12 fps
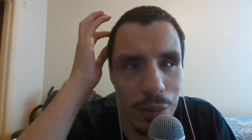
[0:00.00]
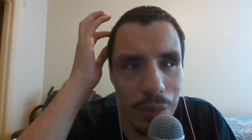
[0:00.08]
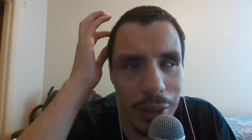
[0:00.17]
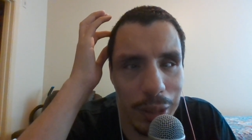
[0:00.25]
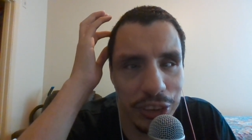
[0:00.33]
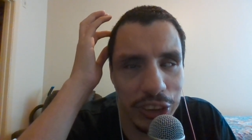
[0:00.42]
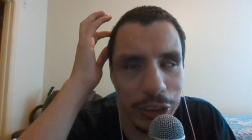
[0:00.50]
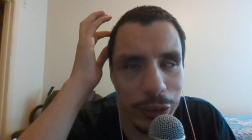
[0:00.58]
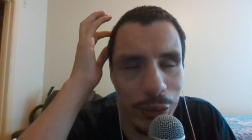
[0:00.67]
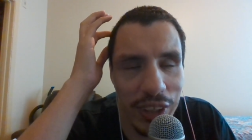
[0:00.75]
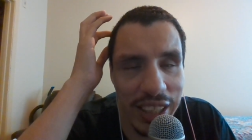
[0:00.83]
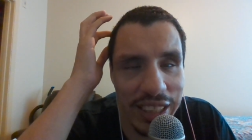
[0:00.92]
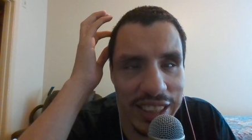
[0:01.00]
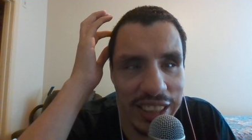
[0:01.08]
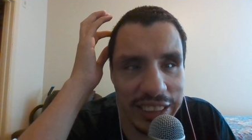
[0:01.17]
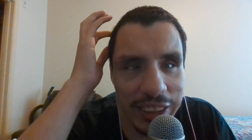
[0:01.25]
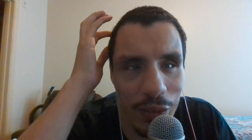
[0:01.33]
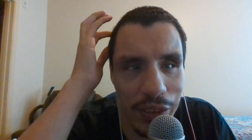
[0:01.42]
I'm just throwing
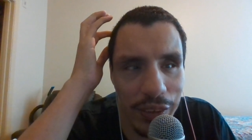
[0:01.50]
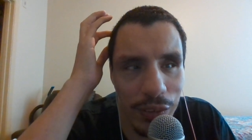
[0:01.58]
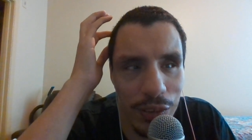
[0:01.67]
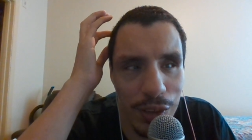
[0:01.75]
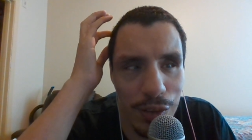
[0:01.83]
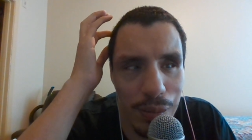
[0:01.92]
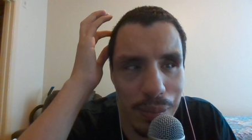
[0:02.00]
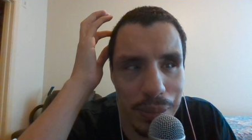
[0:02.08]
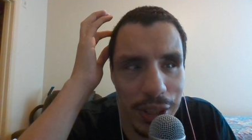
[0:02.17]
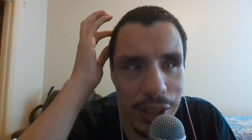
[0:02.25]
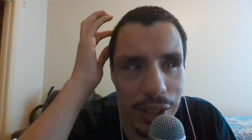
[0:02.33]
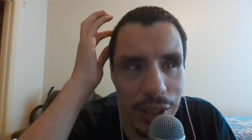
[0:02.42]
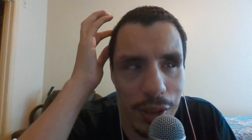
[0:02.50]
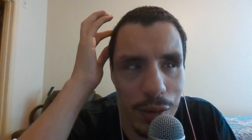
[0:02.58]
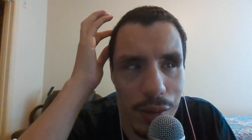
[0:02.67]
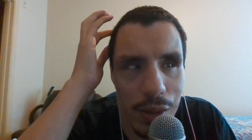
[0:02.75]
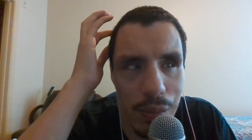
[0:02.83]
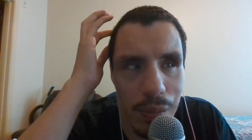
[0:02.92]
ideas out there. But
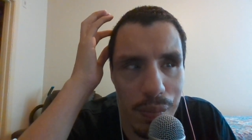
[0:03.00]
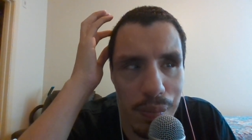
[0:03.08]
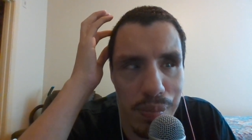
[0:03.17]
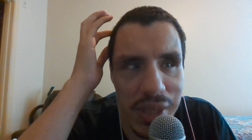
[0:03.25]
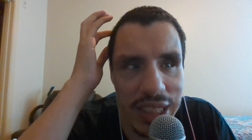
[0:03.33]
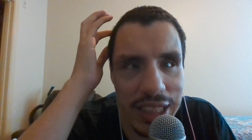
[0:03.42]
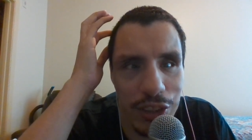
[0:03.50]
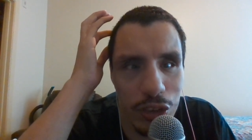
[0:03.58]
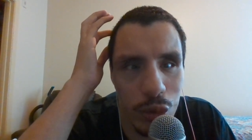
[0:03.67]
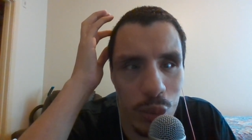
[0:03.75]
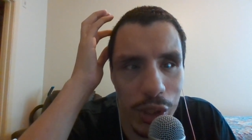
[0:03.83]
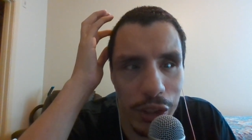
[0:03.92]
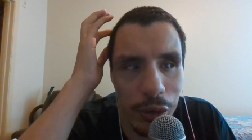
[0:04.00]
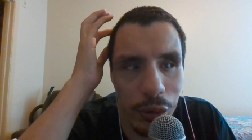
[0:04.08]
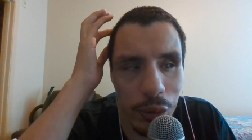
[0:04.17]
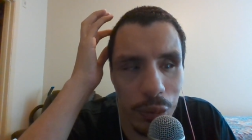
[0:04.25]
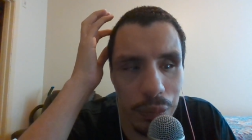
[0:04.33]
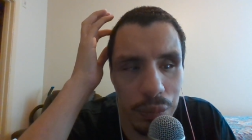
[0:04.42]
make it to
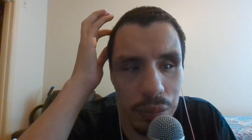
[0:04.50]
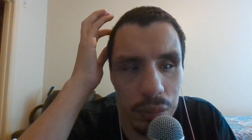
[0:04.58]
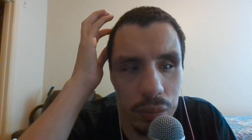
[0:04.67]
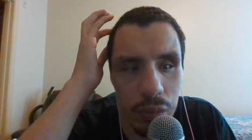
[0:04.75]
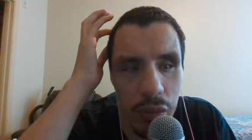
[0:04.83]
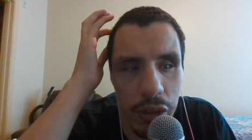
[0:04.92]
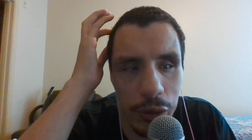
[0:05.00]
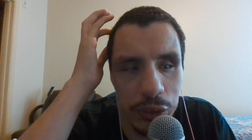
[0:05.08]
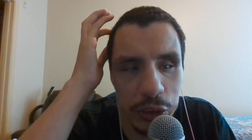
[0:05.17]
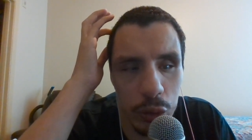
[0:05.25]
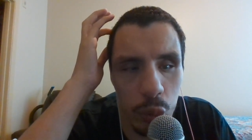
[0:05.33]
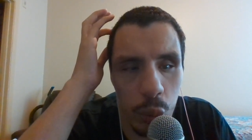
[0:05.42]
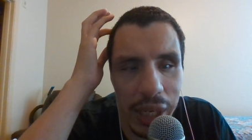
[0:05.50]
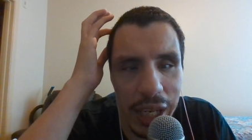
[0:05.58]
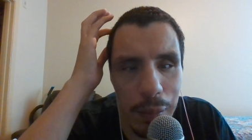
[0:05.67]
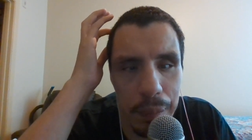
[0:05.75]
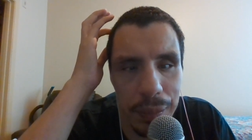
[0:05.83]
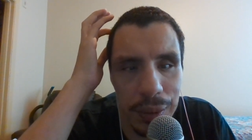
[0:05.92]
where there's a
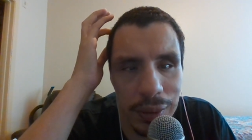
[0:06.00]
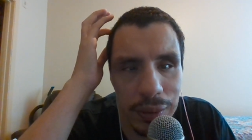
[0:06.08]
ramp